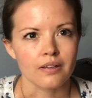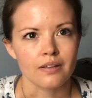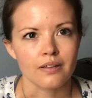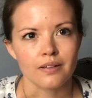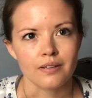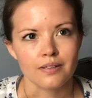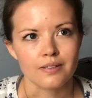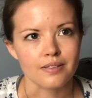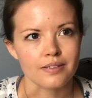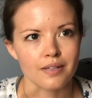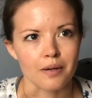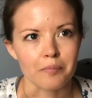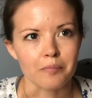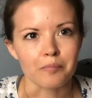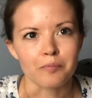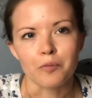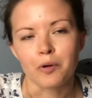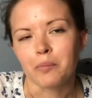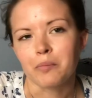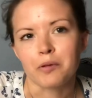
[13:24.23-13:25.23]
some
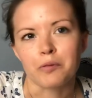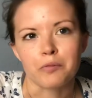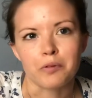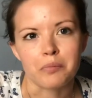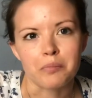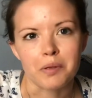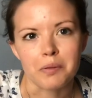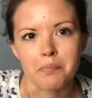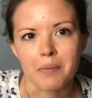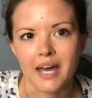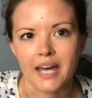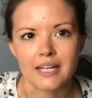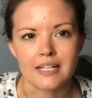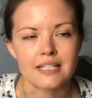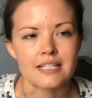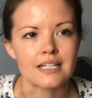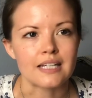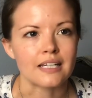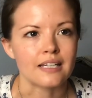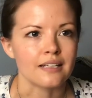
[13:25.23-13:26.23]
women would be
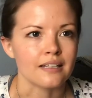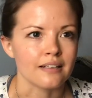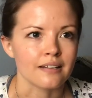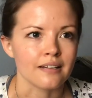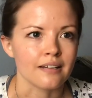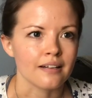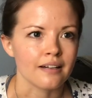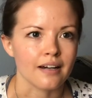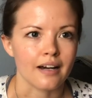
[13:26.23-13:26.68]
painting.